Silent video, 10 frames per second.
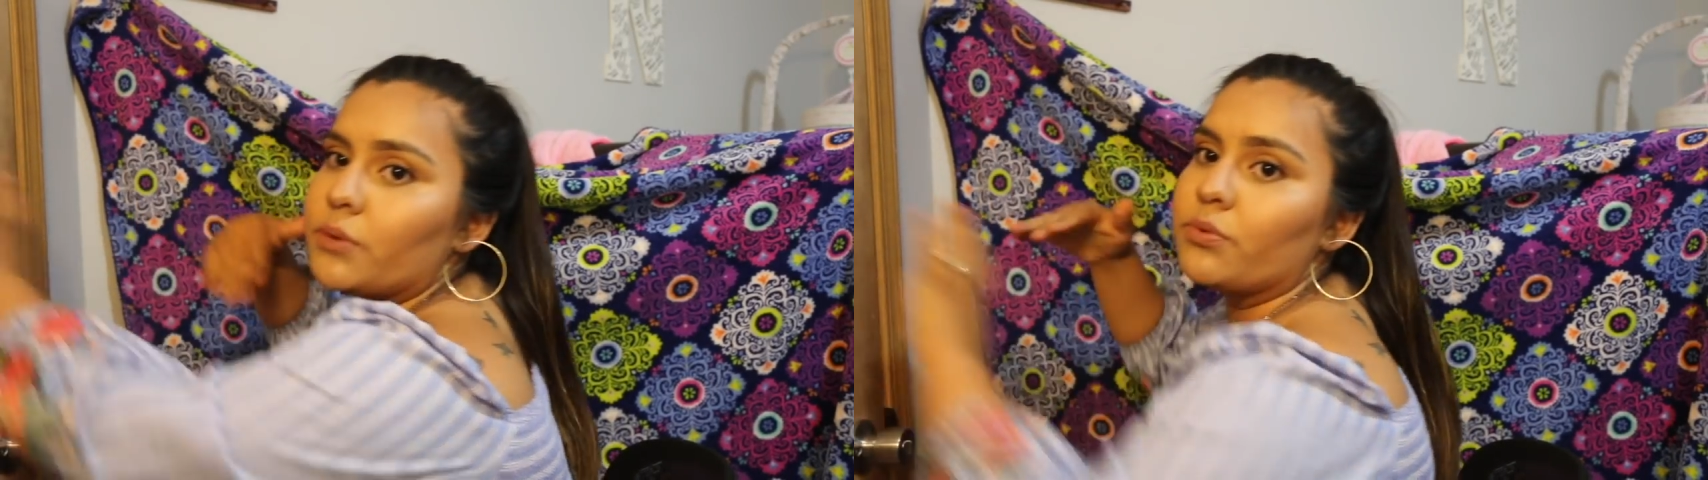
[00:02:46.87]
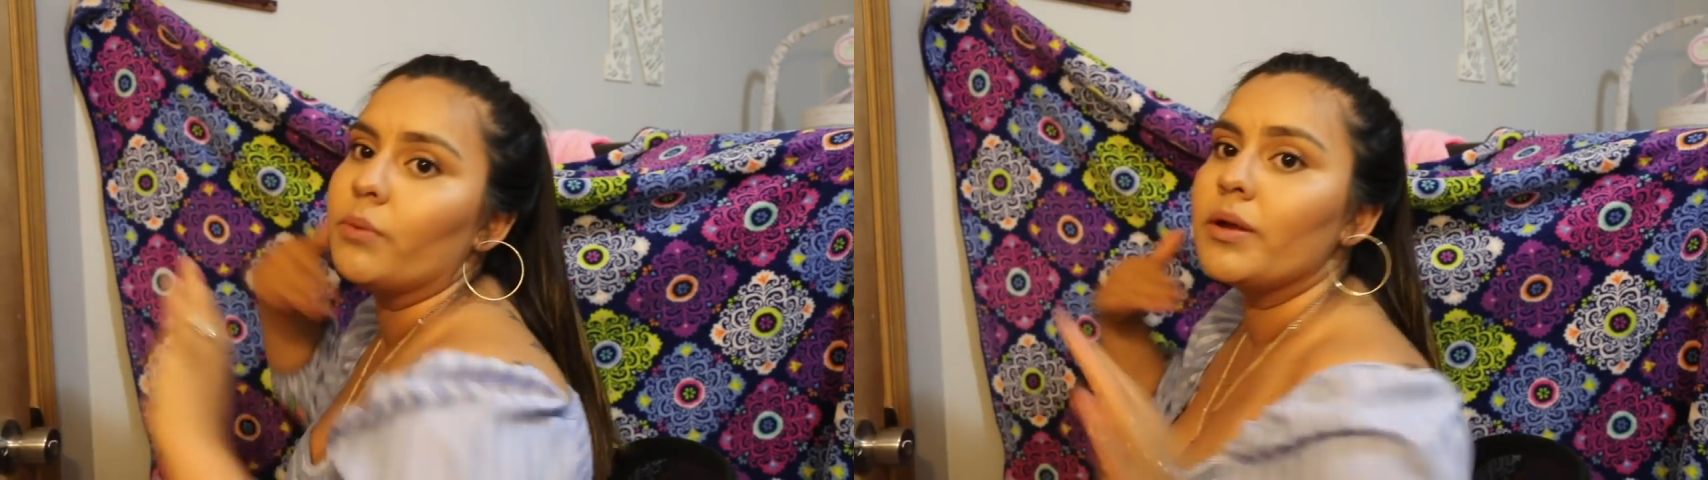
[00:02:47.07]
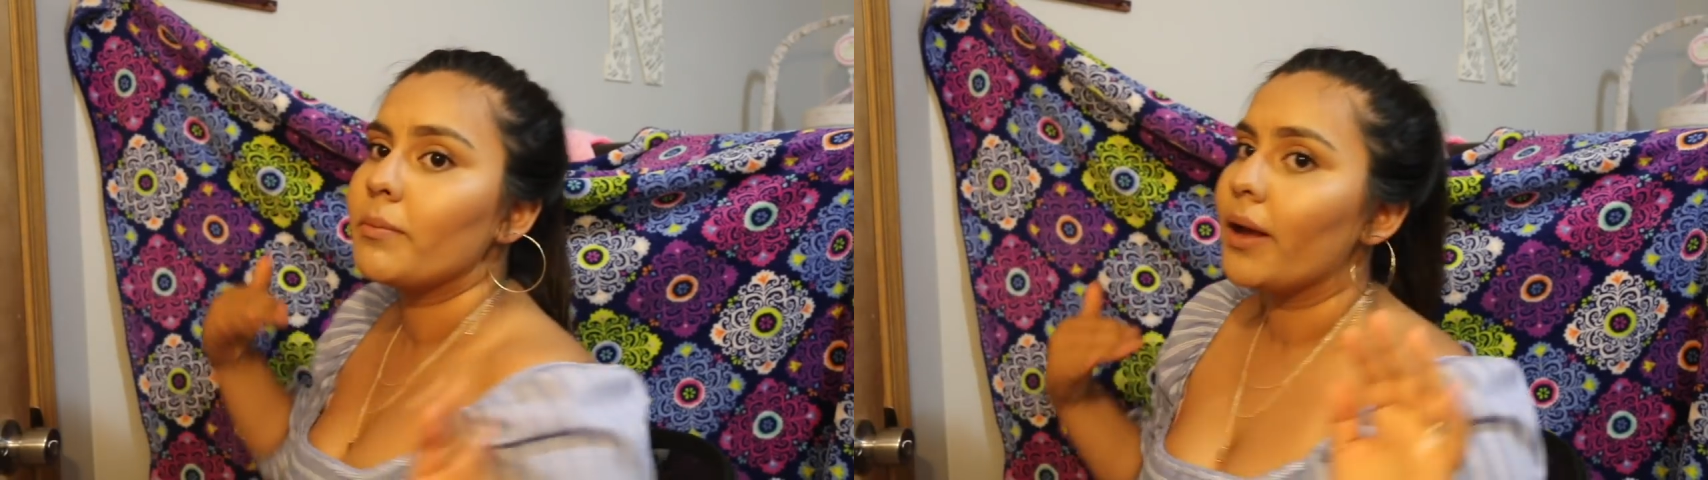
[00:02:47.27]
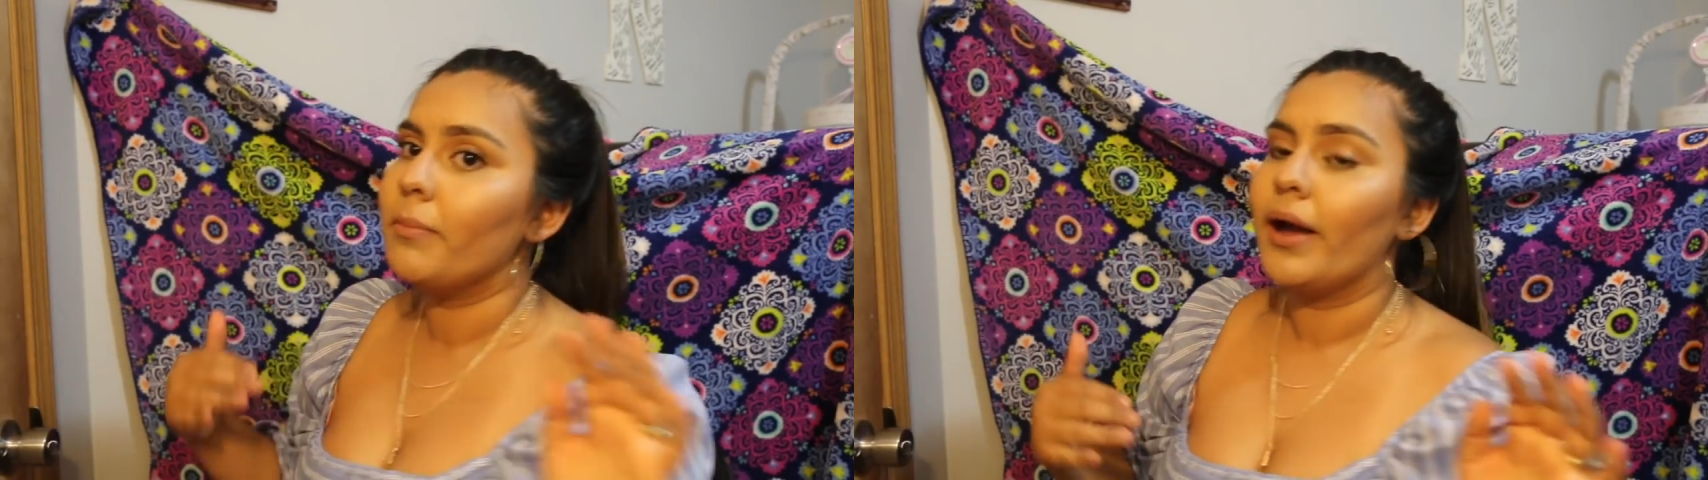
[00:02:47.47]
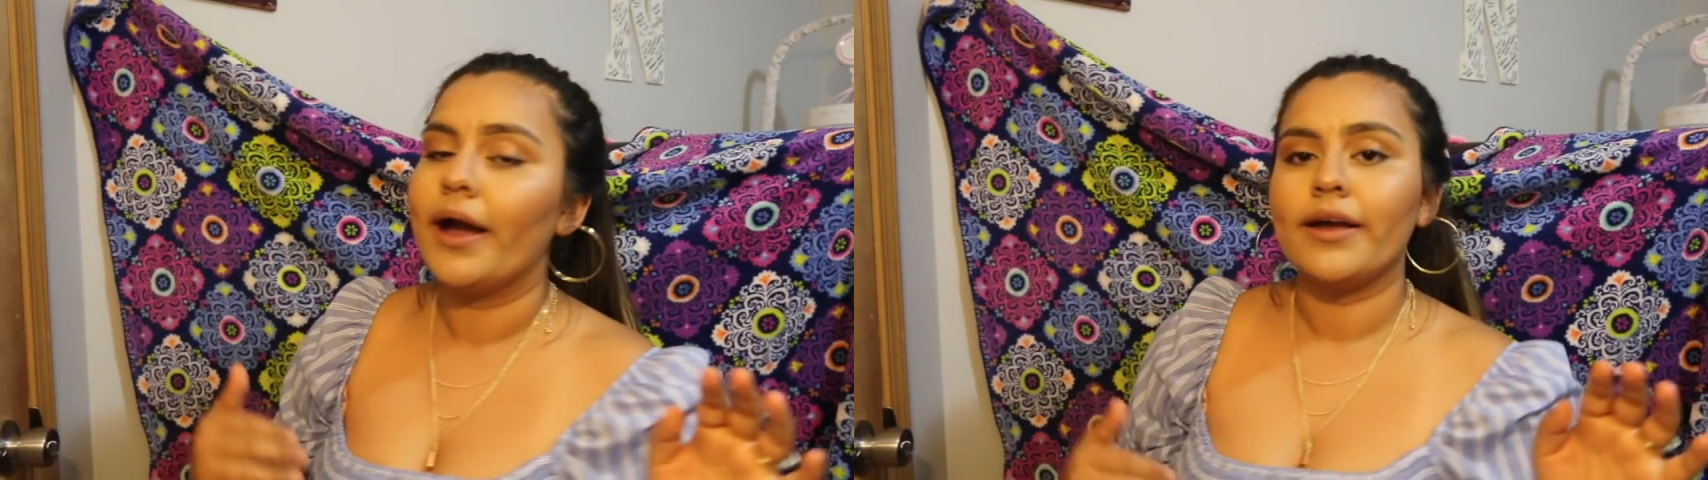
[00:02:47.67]
like rubbing
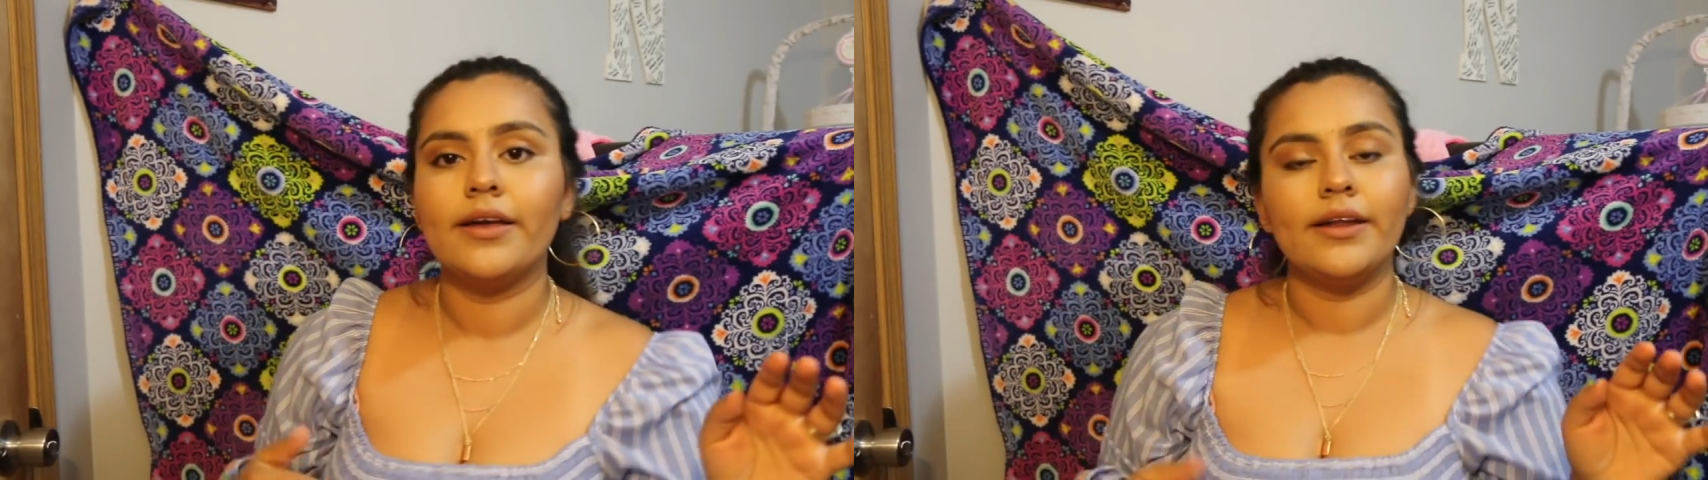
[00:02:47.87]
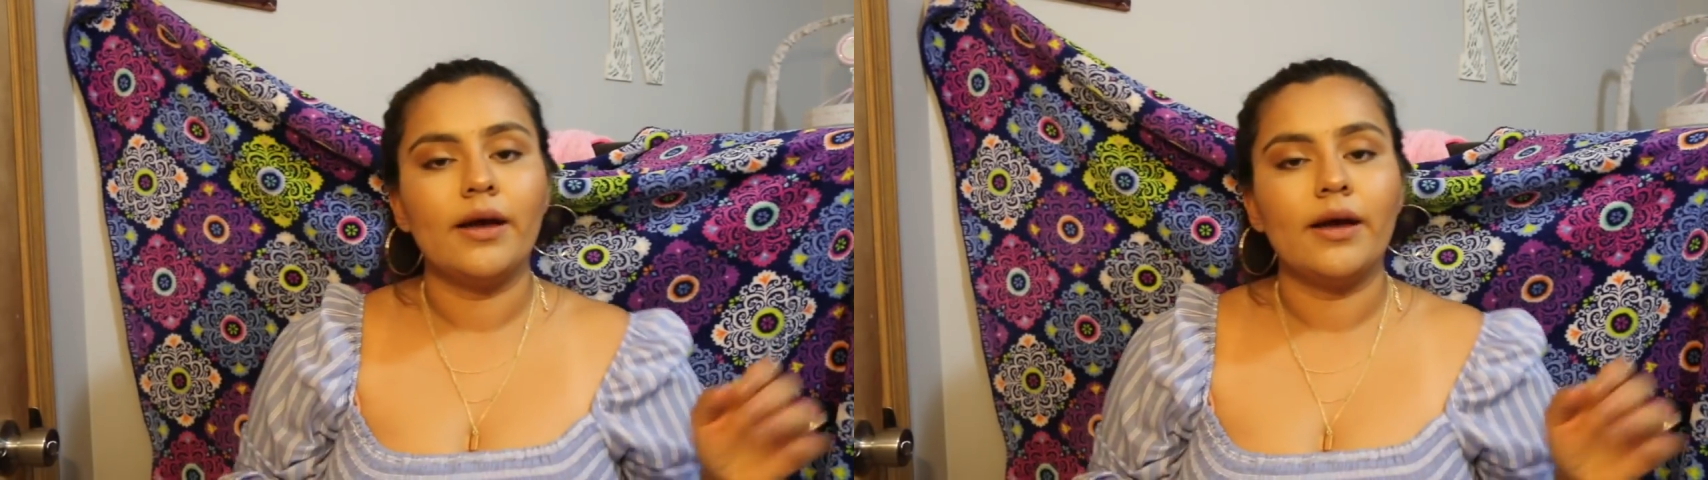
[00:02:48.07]
my back,